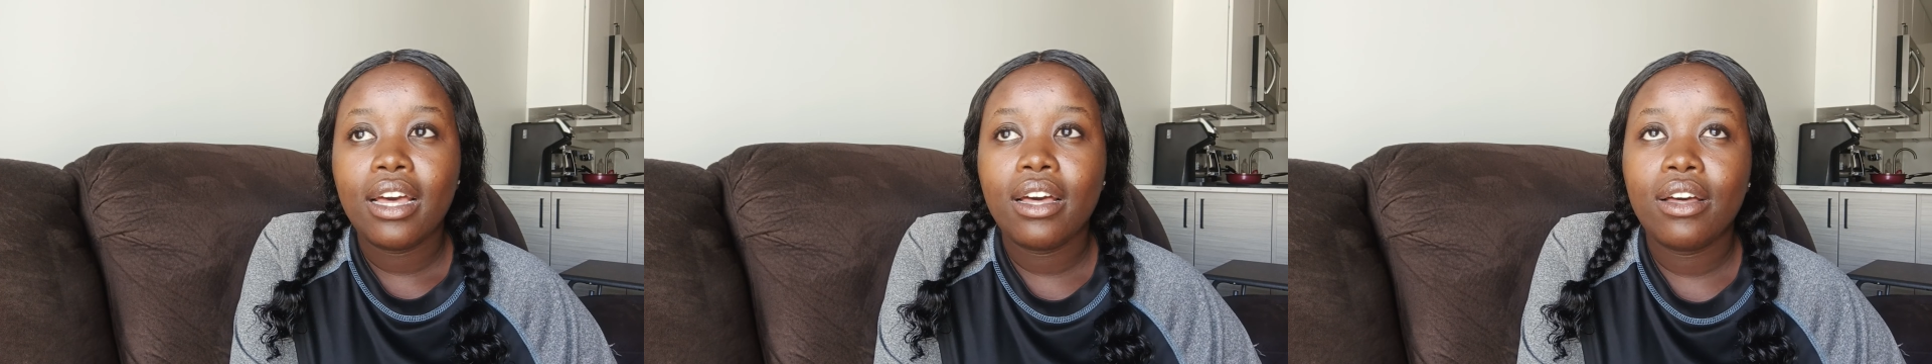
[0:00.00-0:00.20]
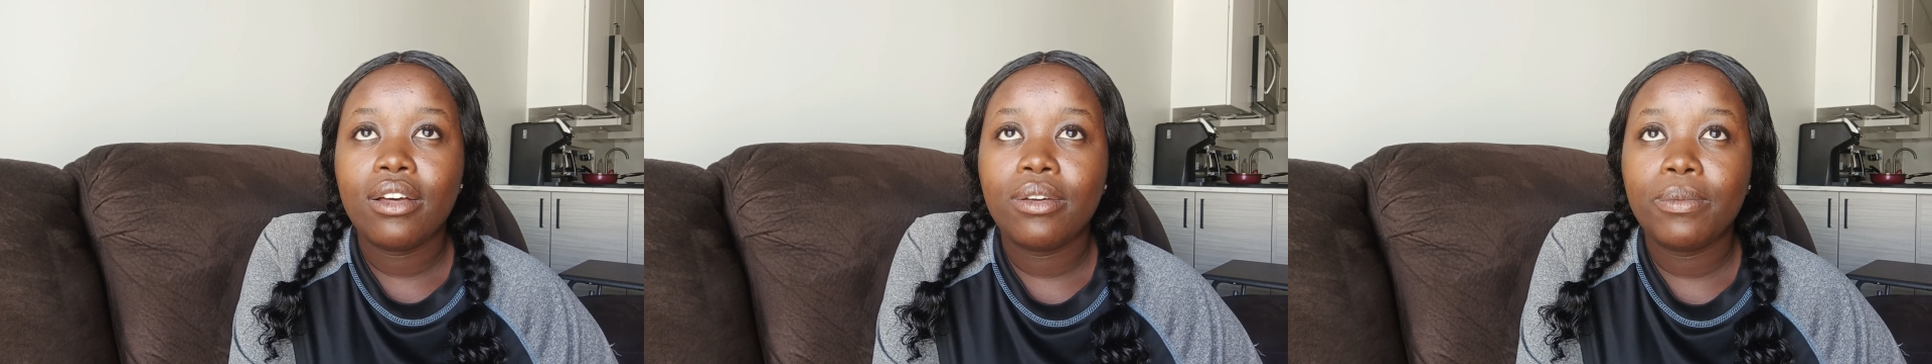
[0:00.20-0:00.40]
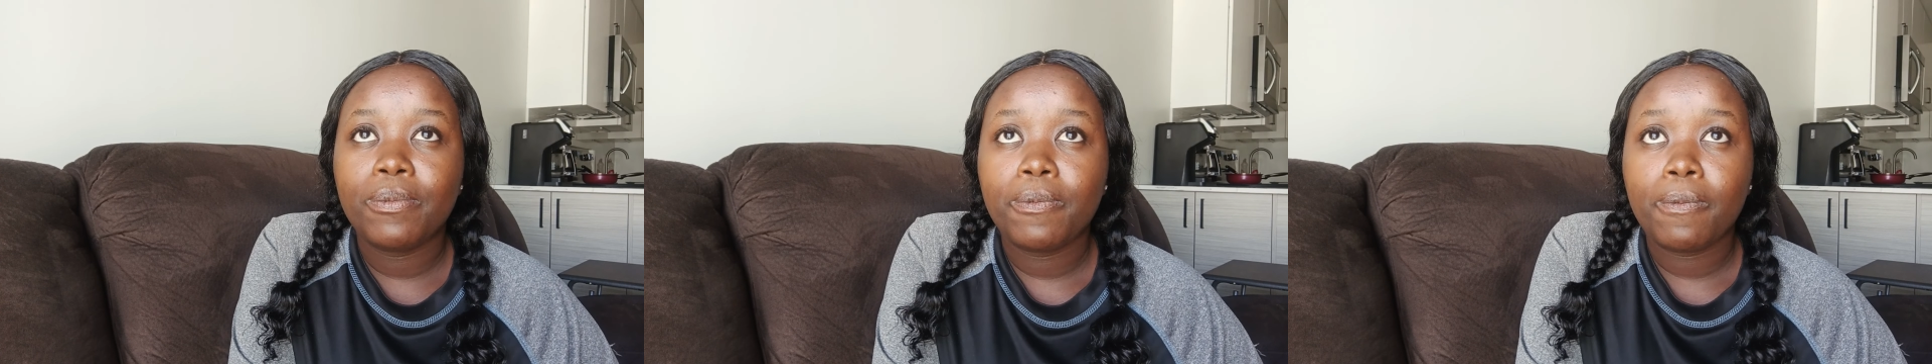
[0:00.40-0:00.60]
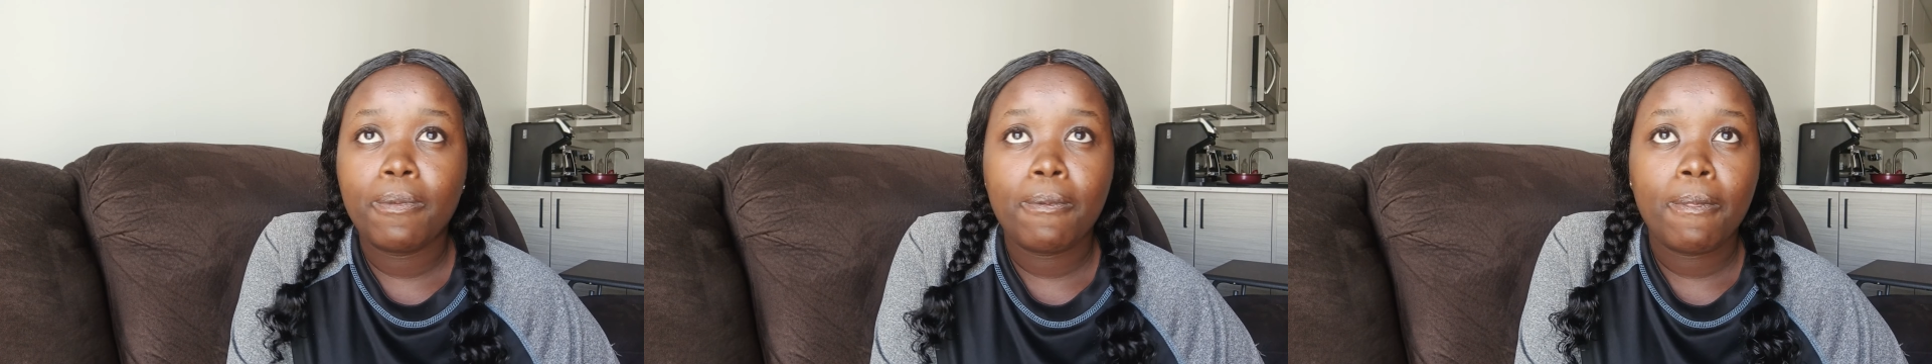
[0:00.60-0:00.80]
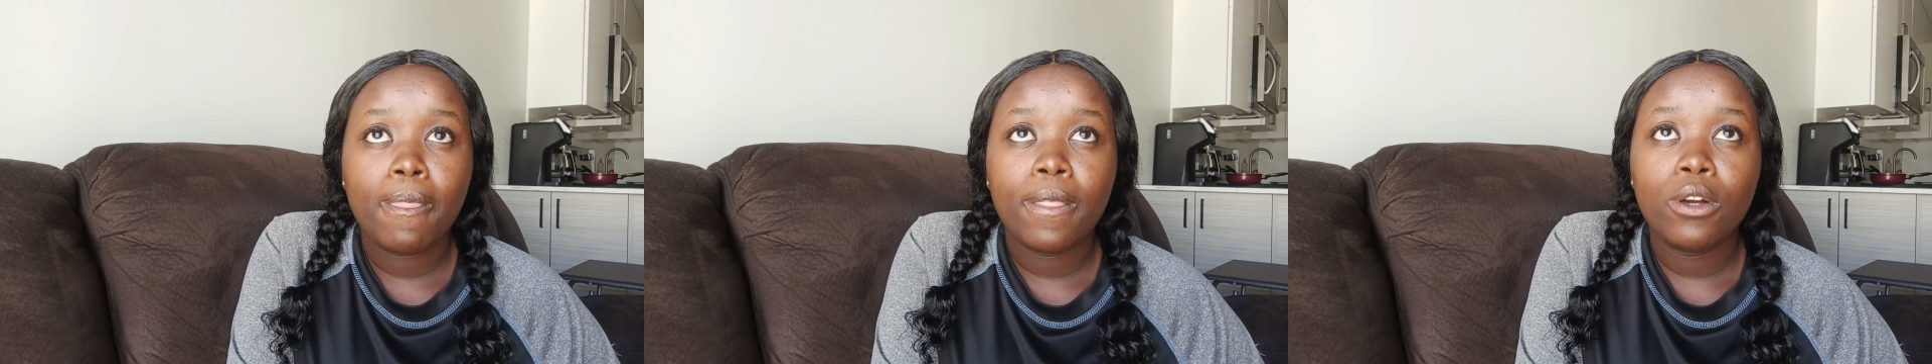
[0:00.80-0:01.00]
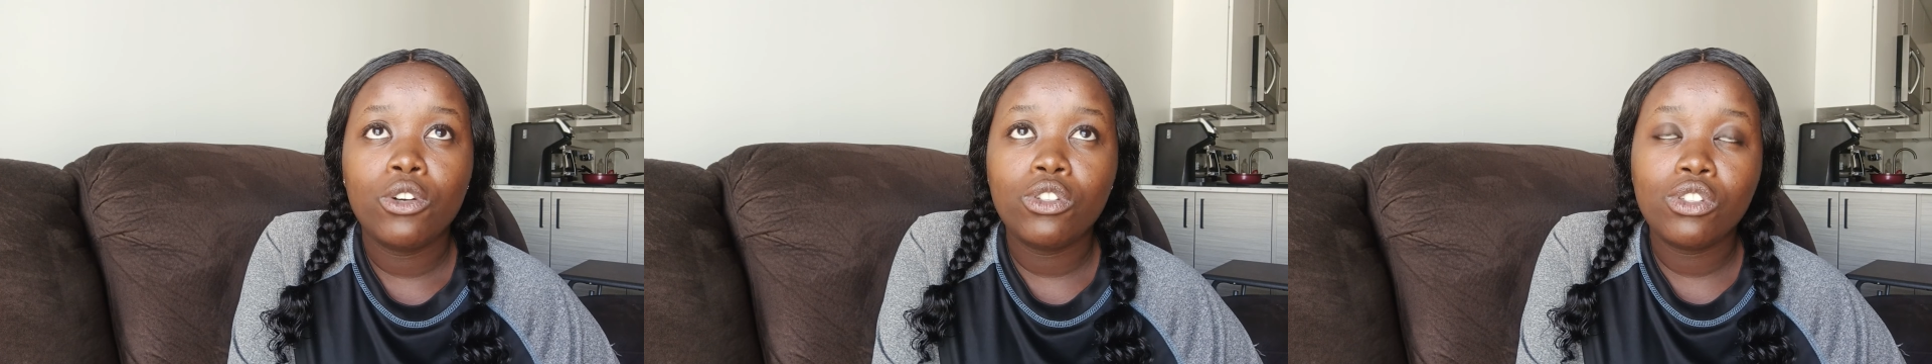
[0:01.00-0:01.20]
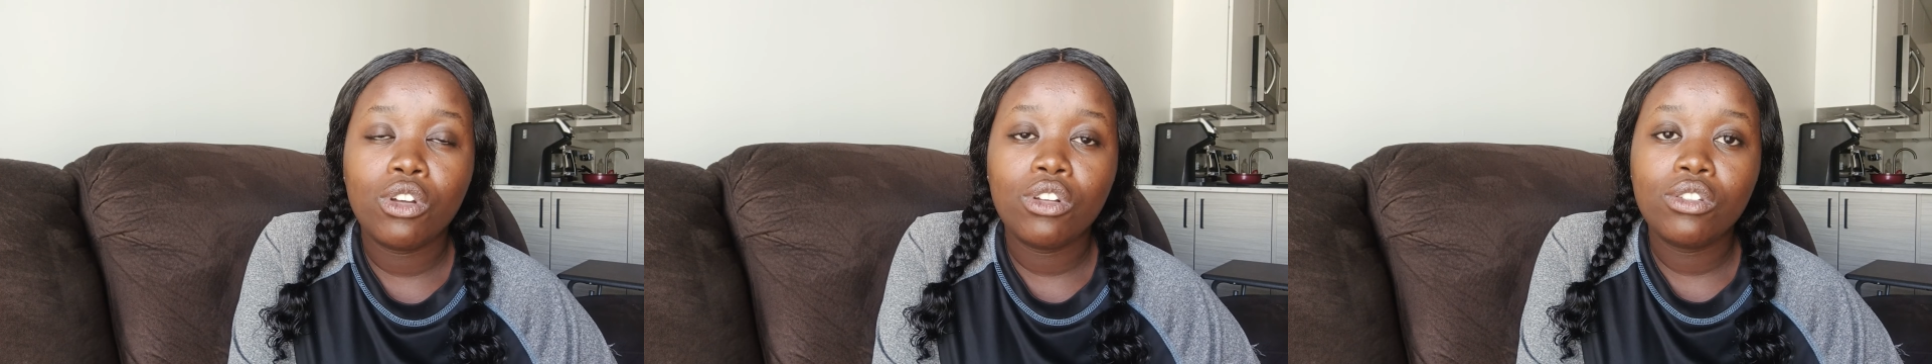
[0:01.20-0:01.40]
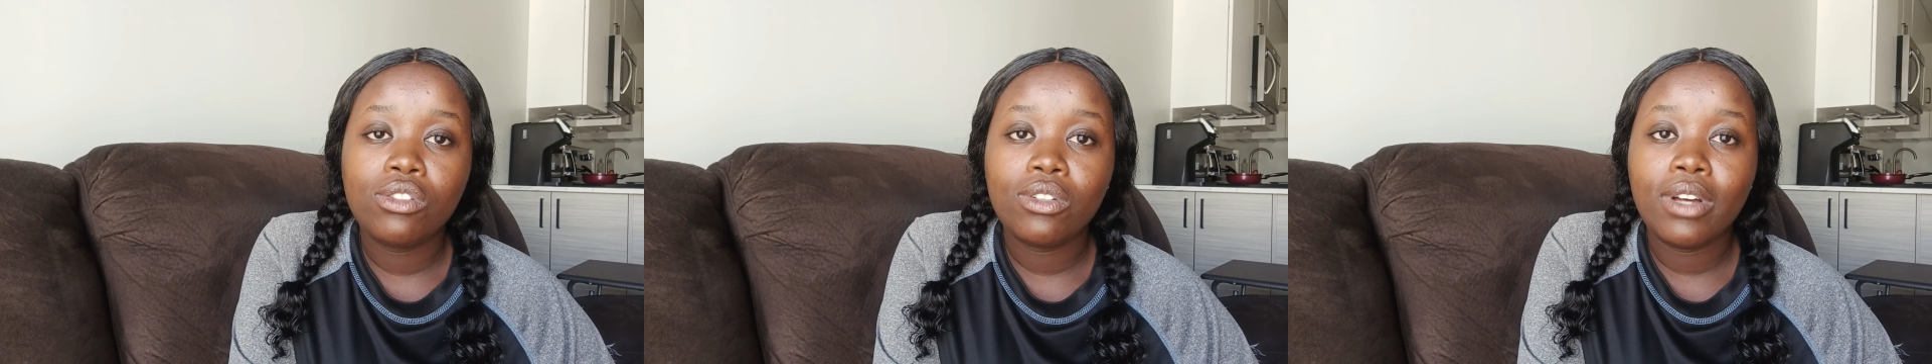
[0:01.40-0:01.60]
Um, because
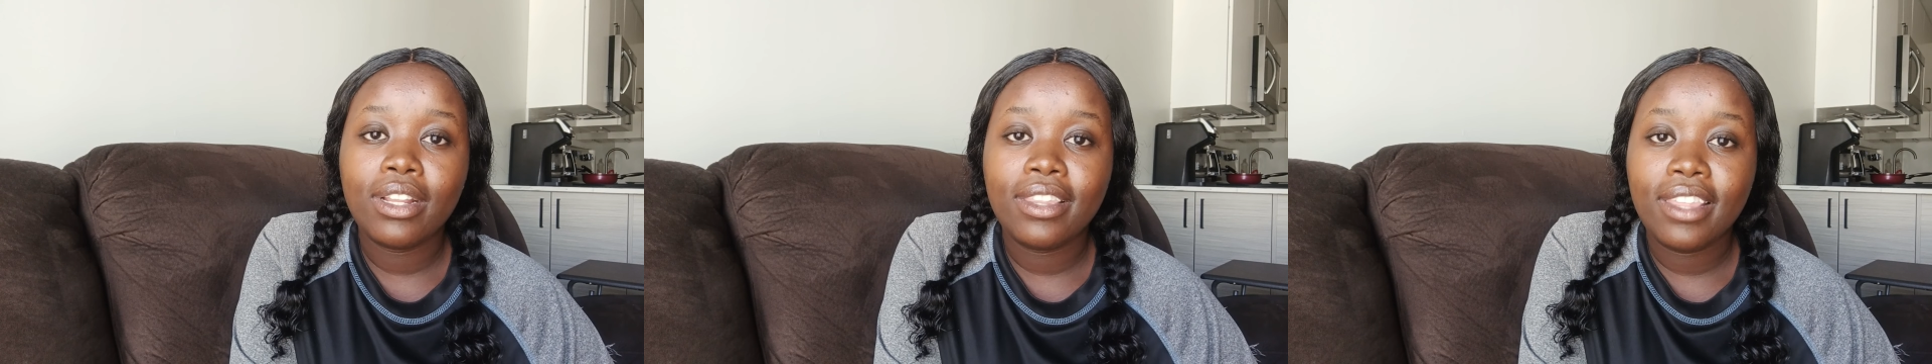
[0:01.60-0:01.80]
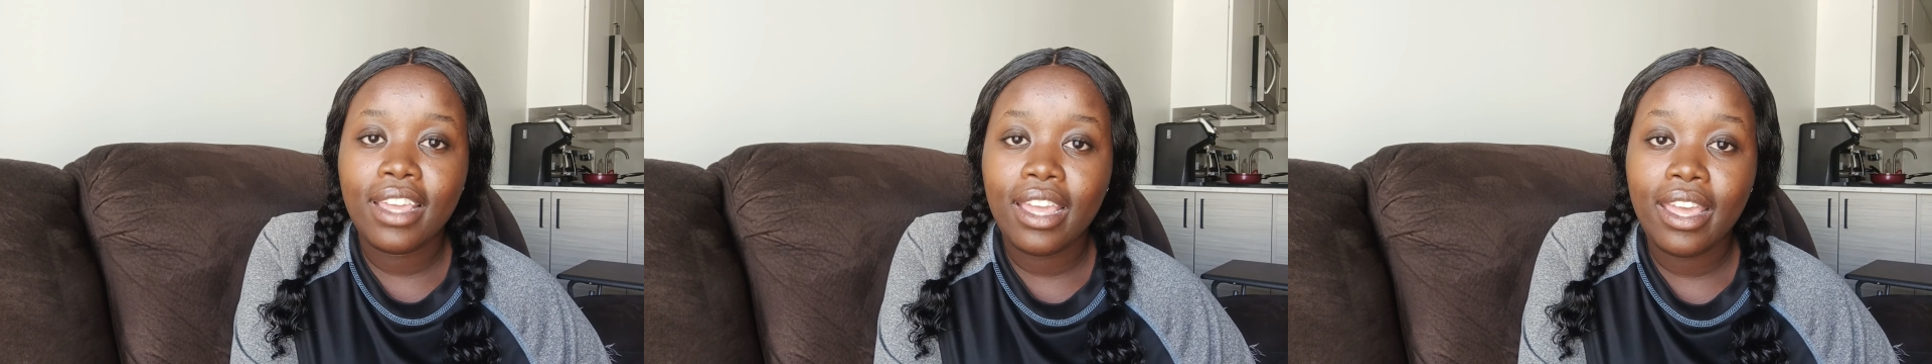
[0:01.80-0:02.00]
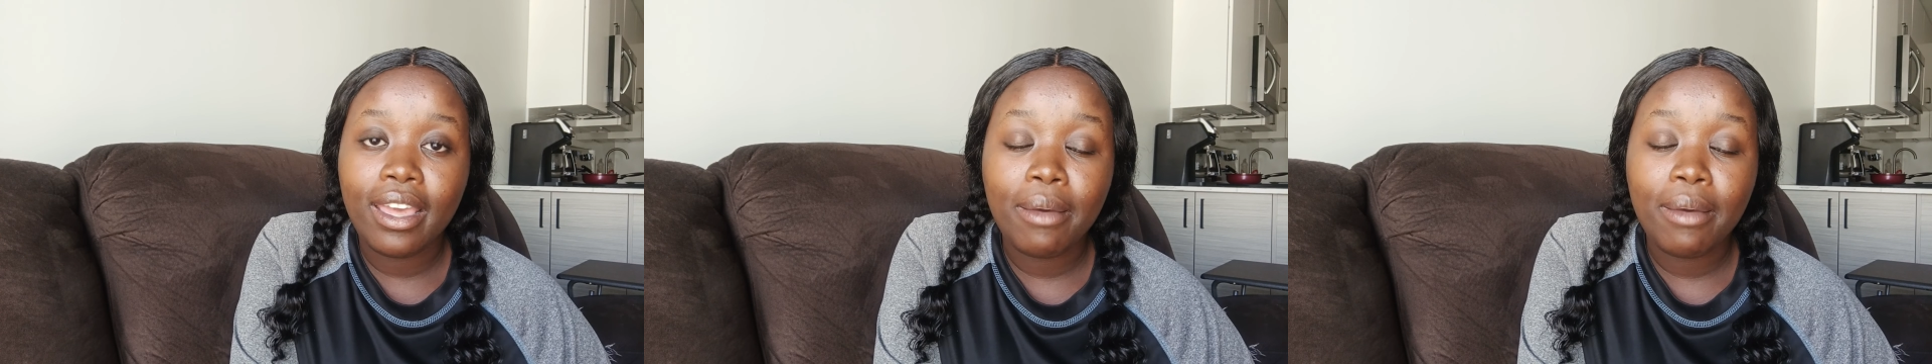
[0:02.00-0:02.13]
also at the